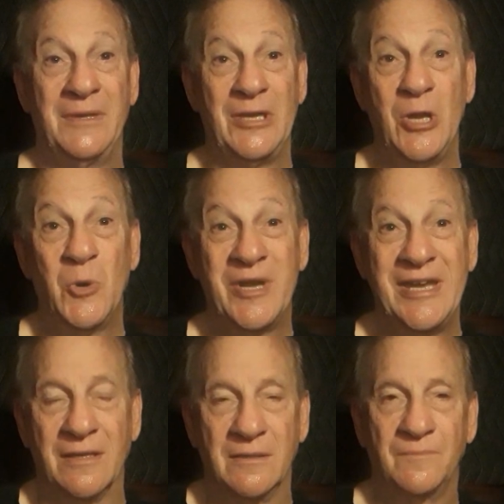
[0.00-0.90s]
You don't
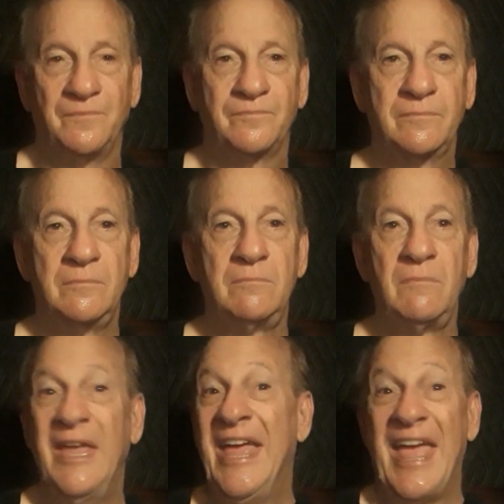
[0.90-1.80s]
need it.
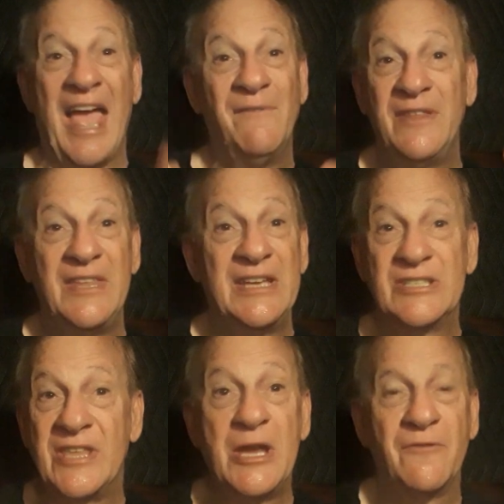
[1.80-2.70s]
Everything
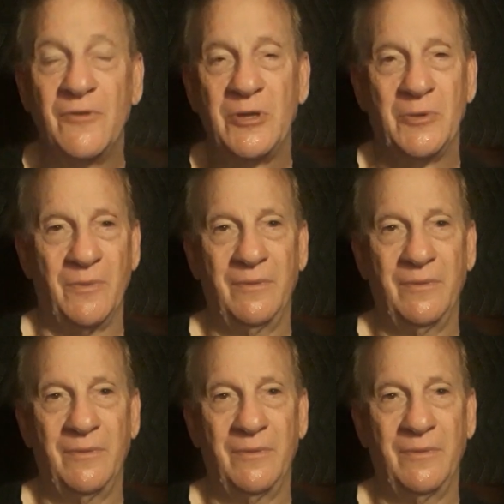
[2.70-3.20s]
is there for you.